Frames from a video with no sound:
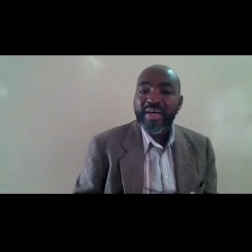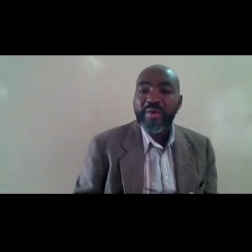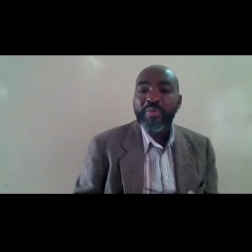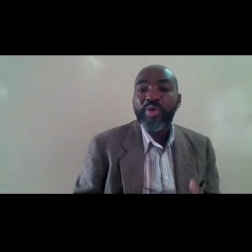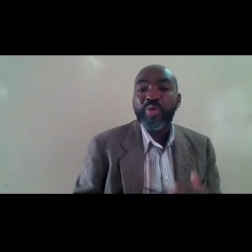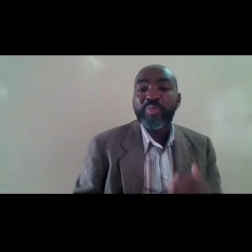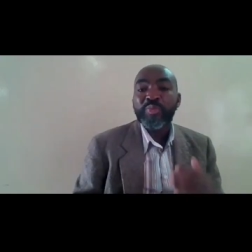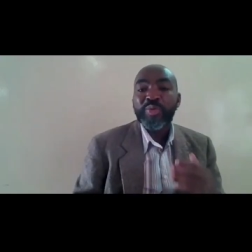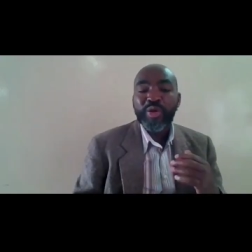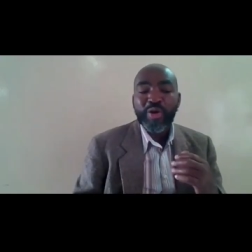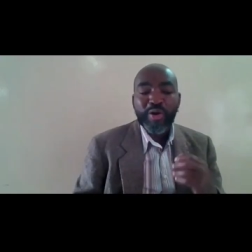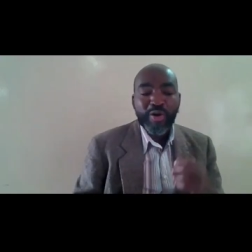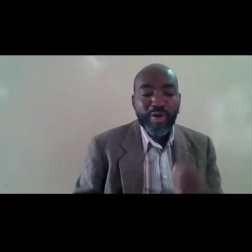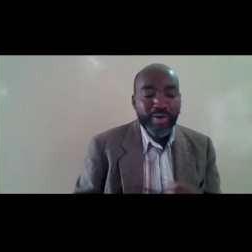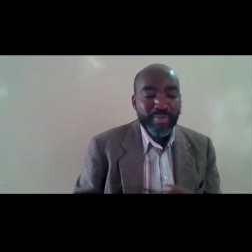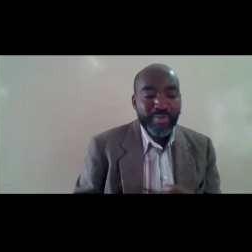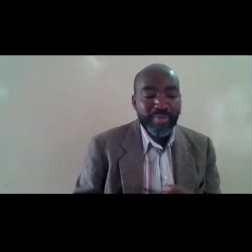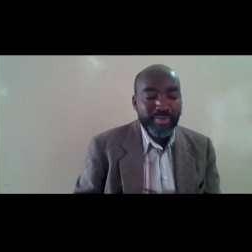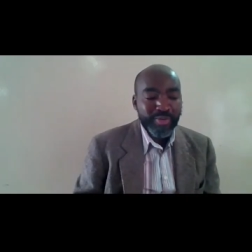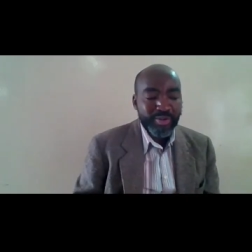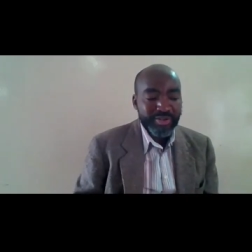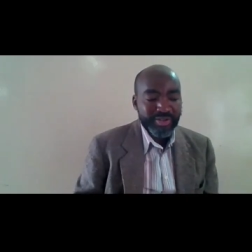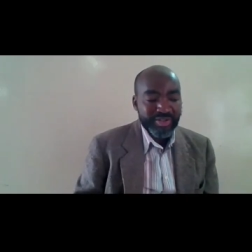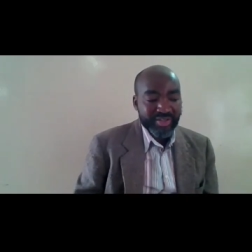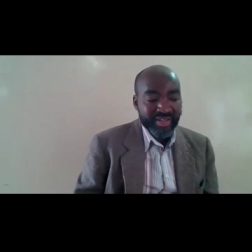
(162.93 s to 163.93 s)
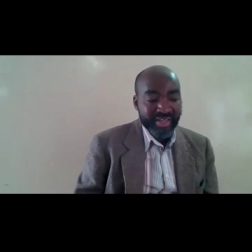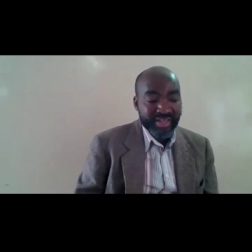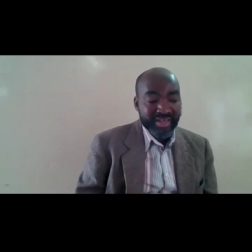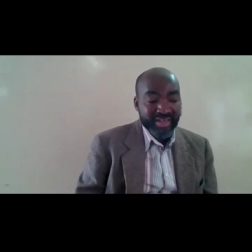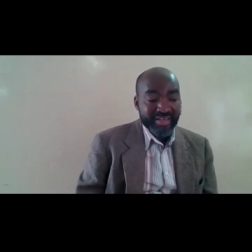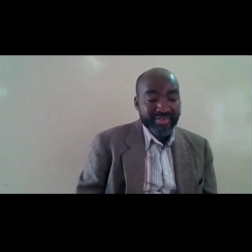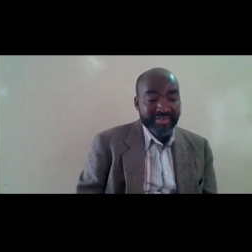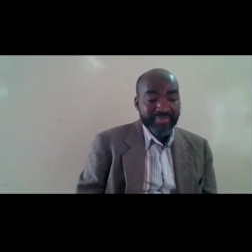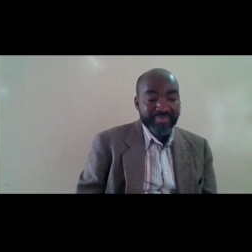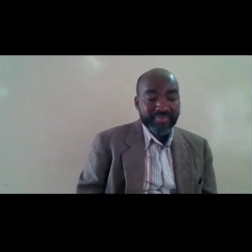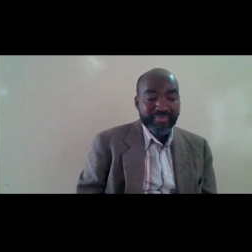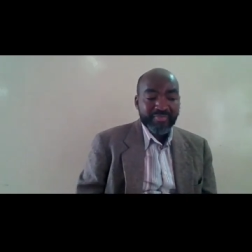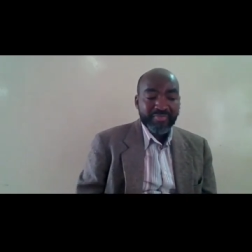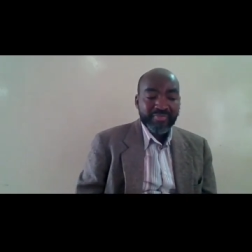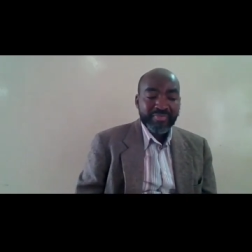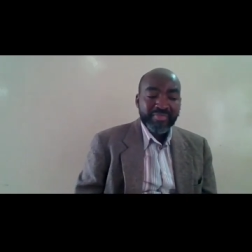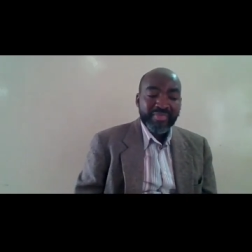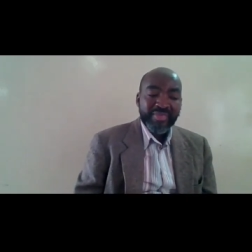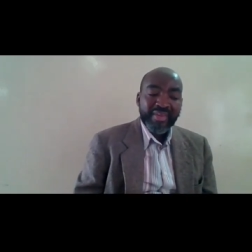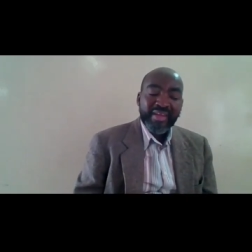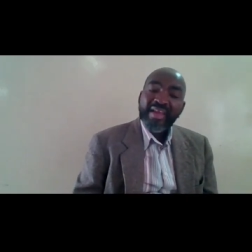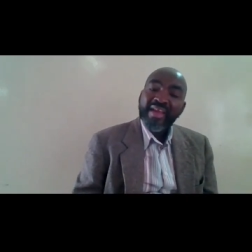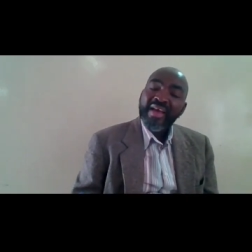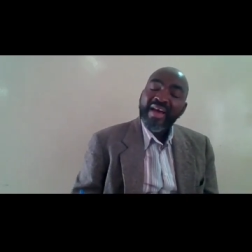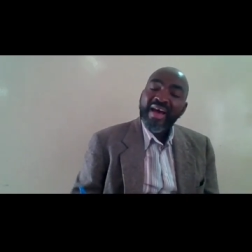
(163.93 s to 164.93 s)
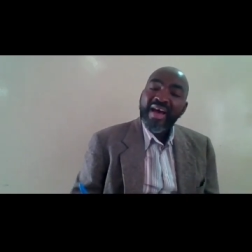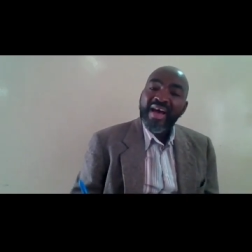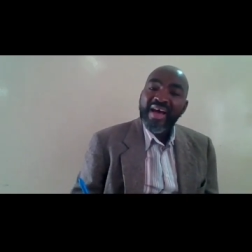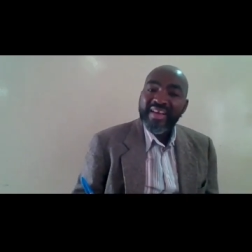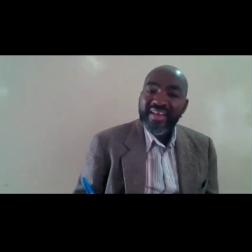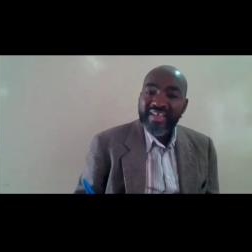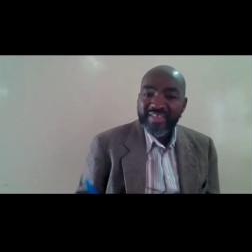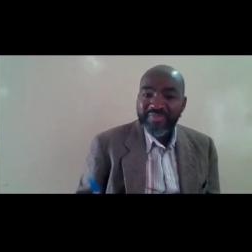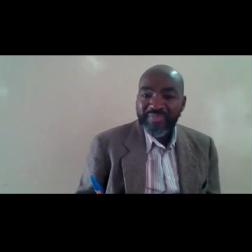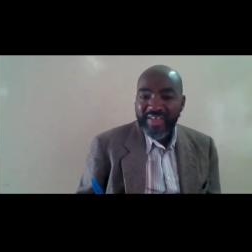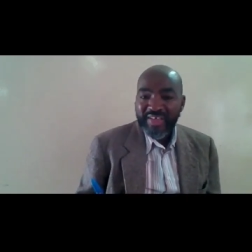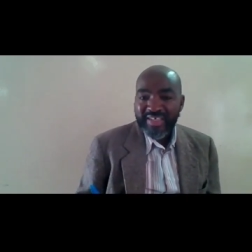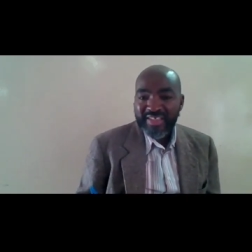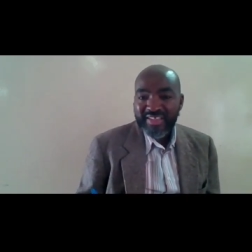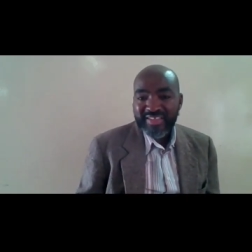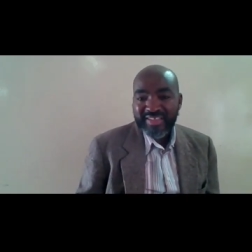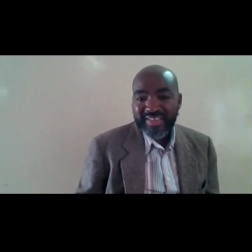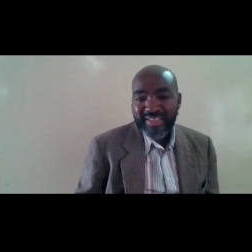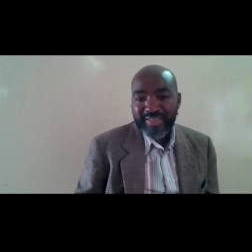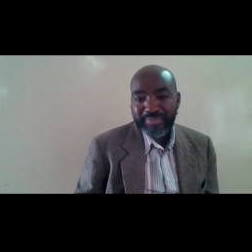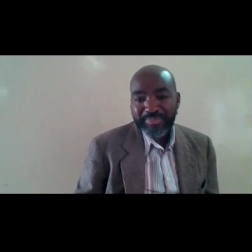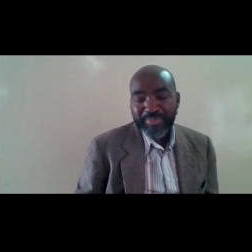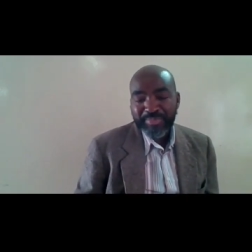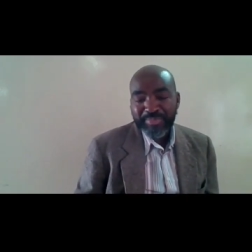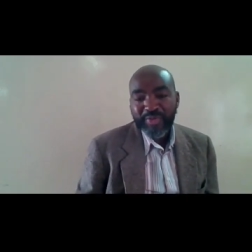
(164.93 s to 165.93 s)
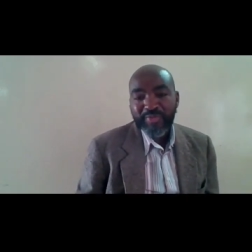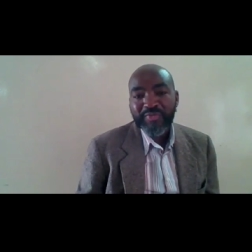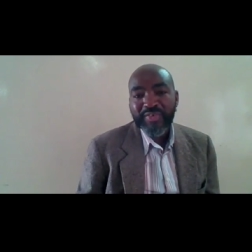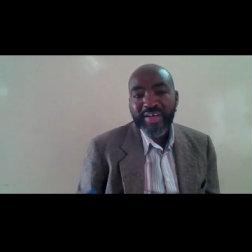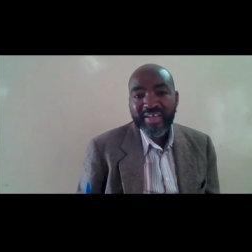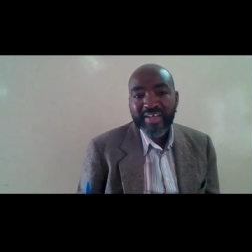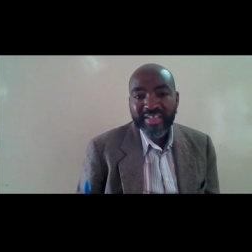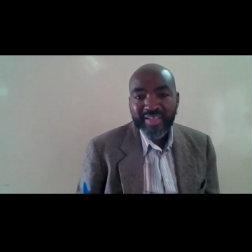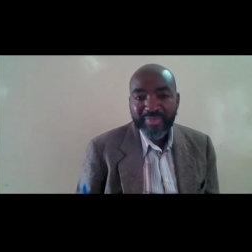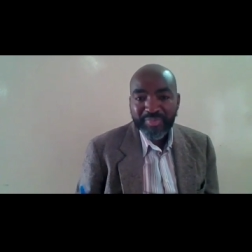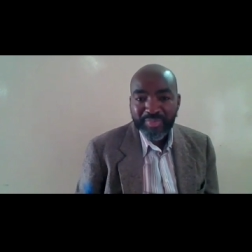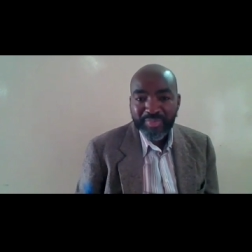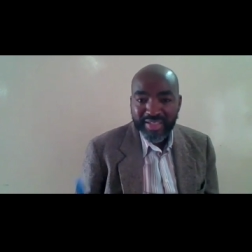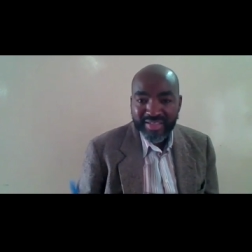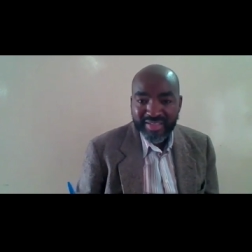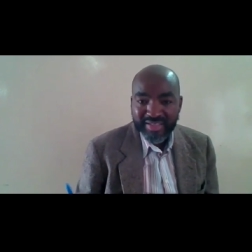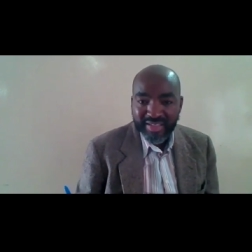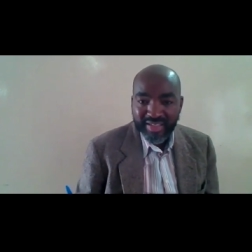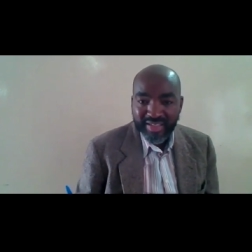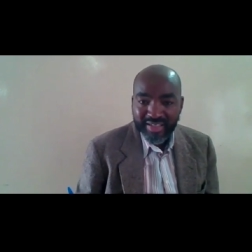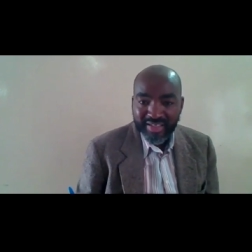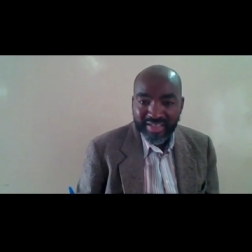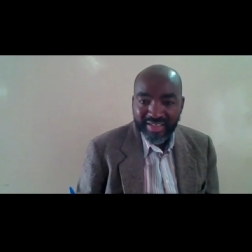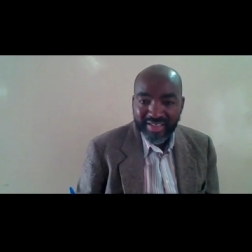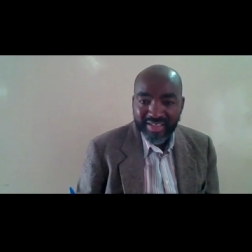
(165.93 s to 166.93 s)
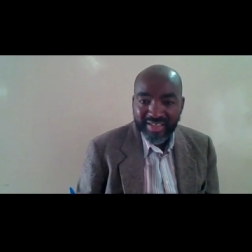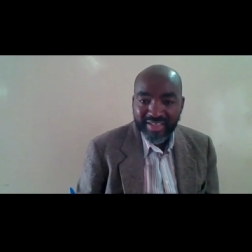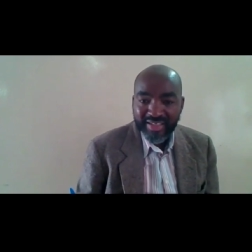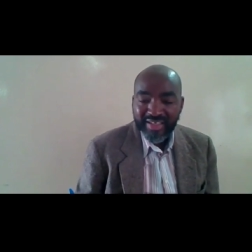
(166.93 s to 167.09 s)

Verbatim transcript: there, we'll be almost there. Mm-hmm. And it's very simple, very basic.